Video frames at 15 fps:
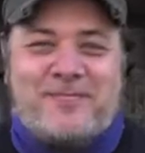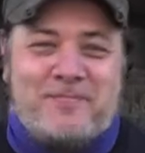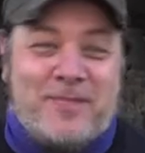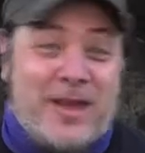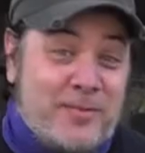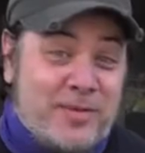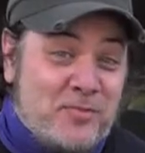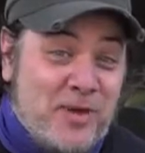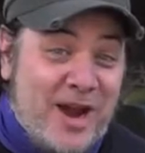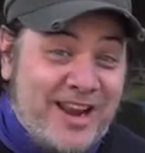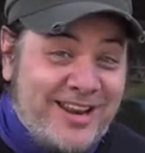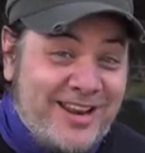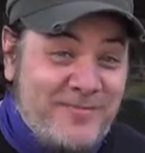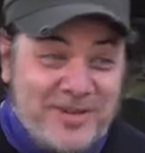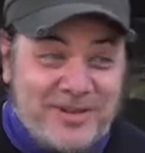My name is
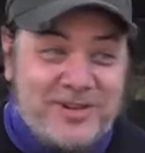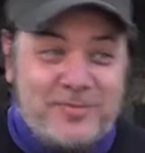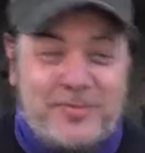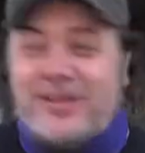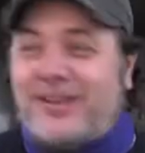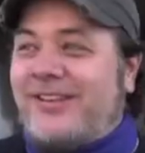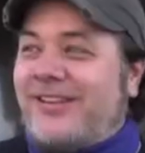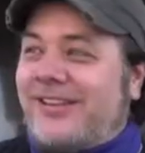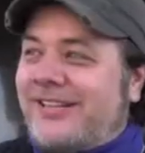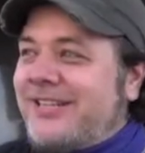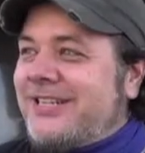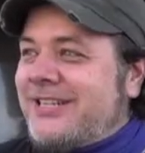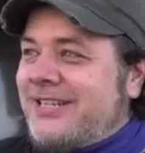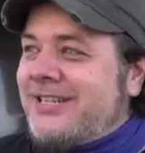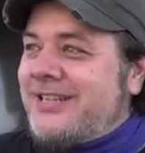Brandon Bishop, and
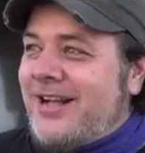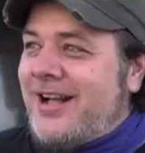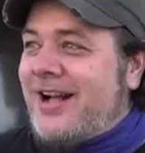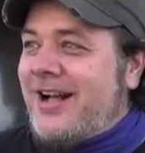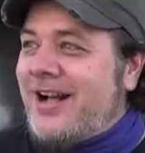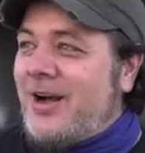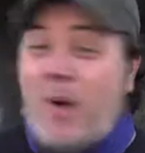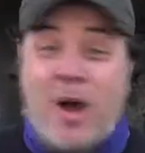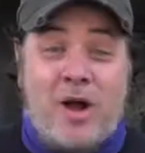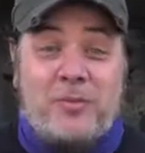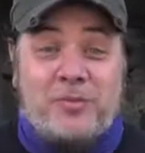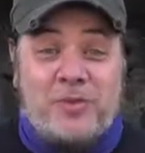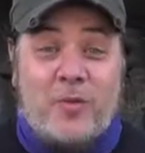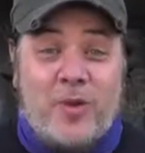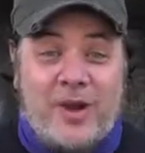
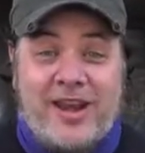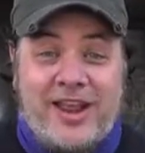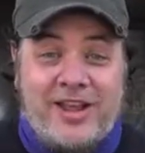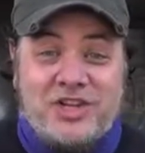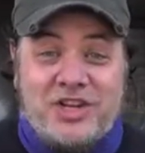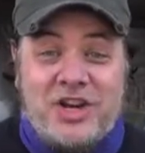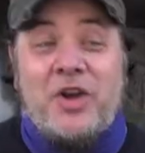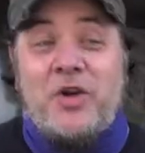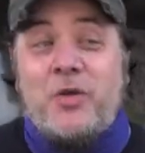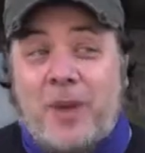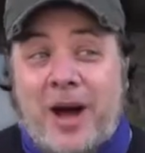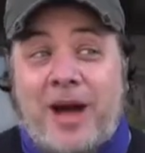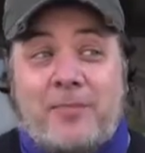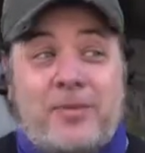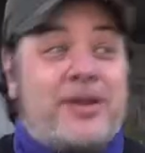welcome to One Nation Under
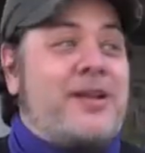Pop.